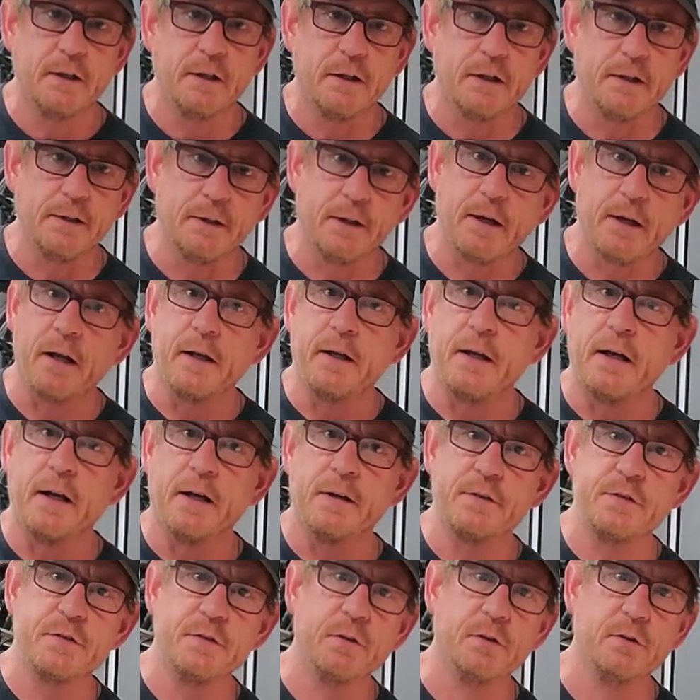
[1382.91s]
And then I
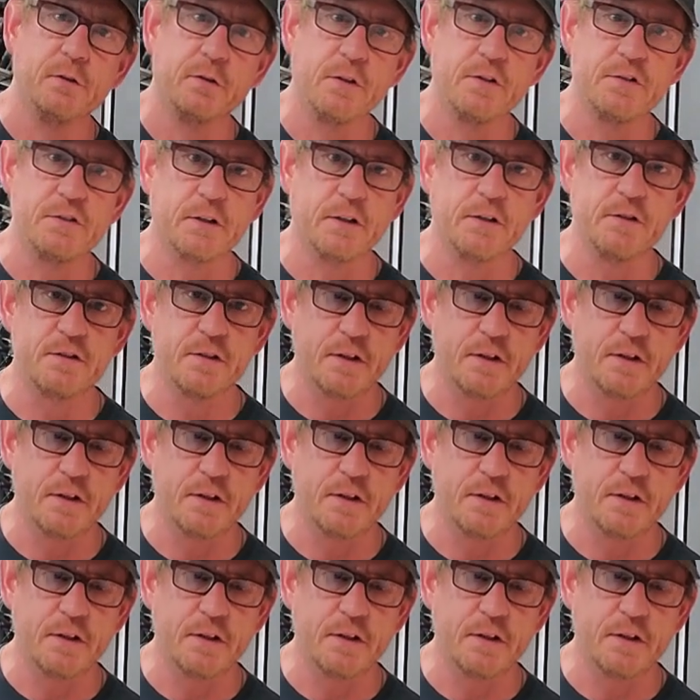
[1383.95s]
had to, using a